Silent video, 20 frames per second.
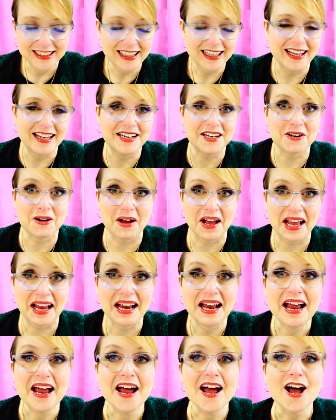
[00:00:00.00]
anyway,
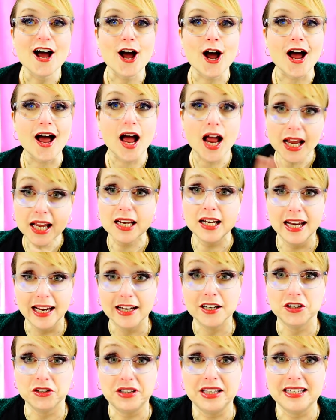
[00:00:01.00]
I can
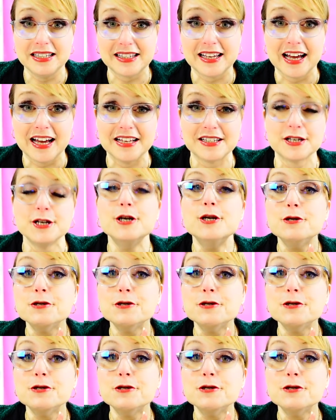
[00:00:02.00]
handle these guys.